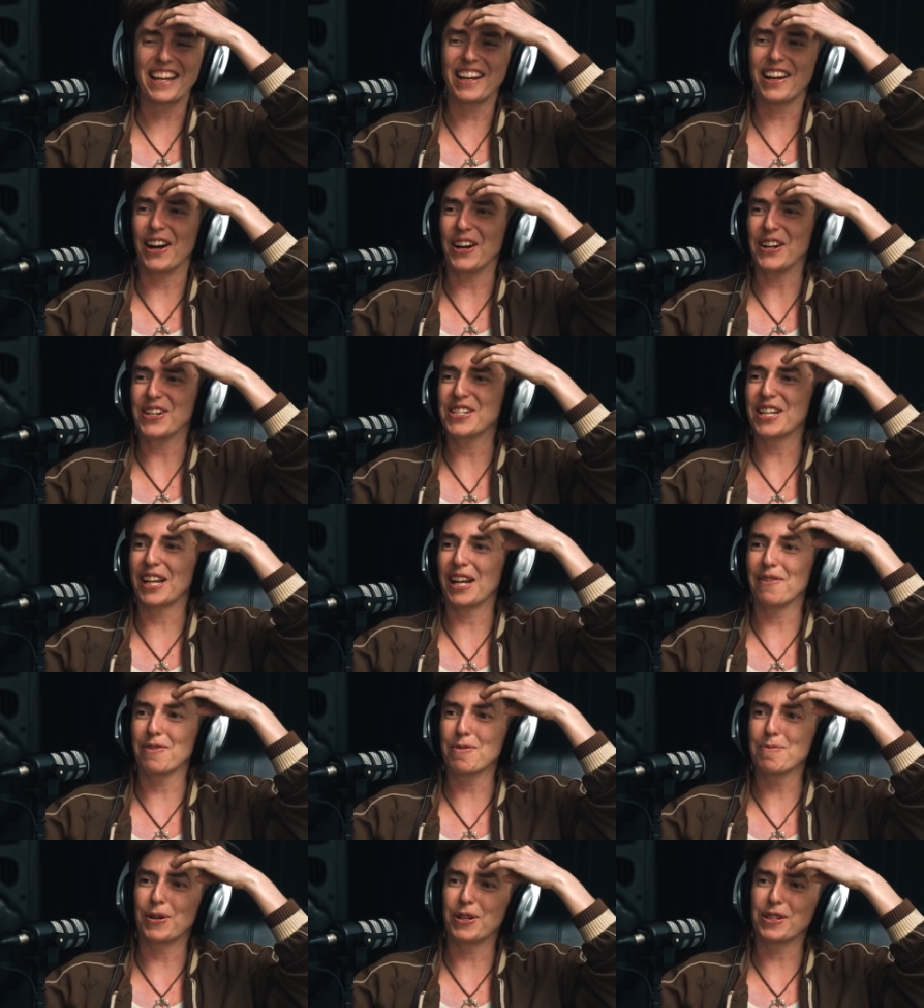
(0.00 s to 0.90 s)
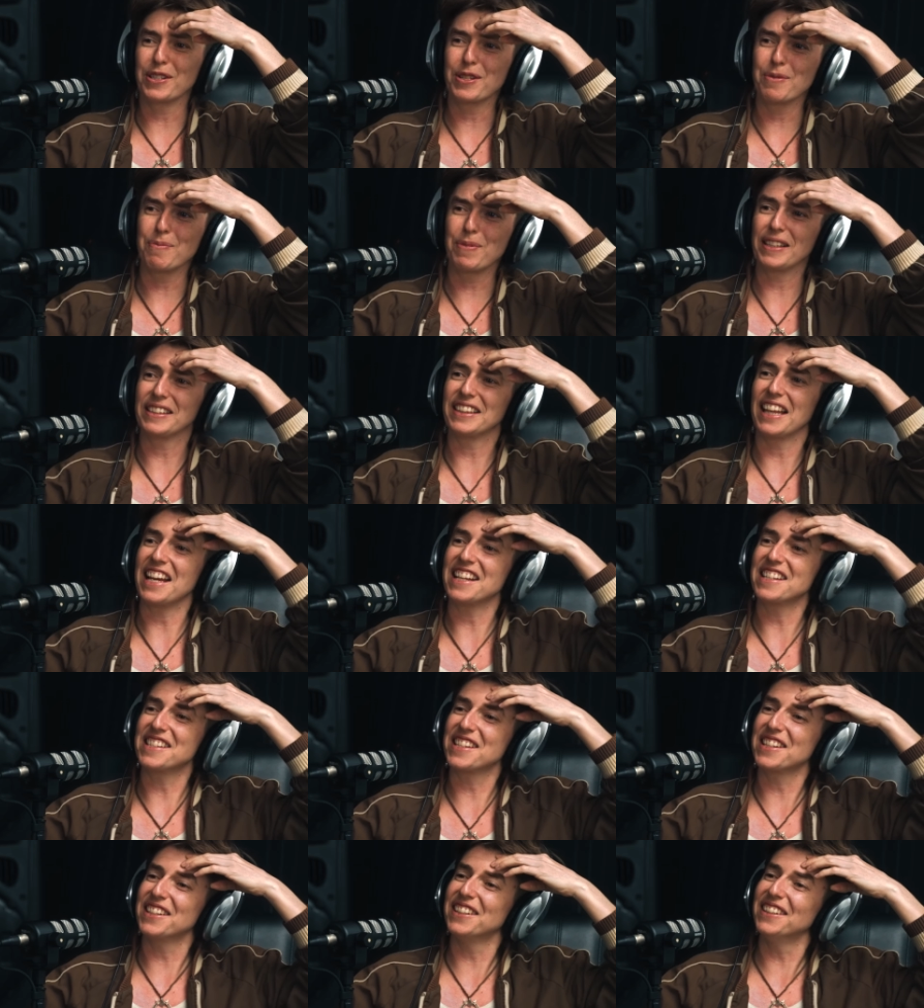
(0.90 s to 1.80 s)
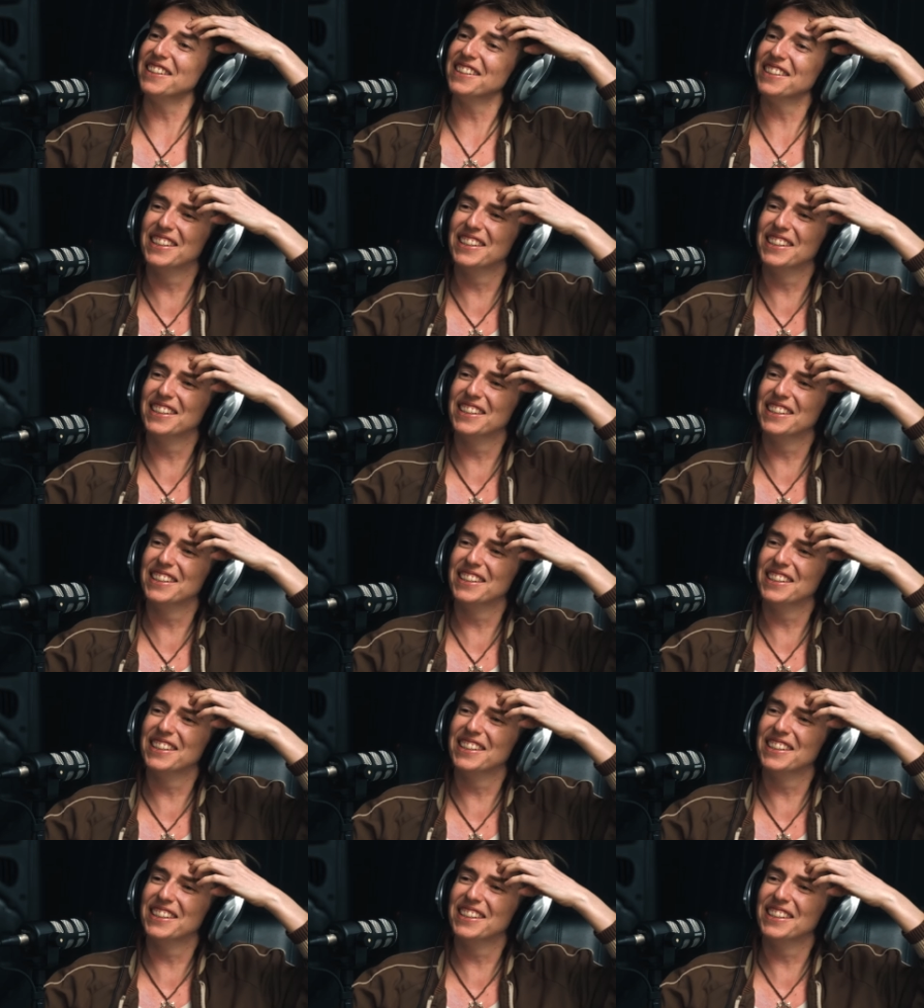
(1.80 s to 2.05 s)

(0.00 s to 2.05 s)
encouraging everybody to be lazier.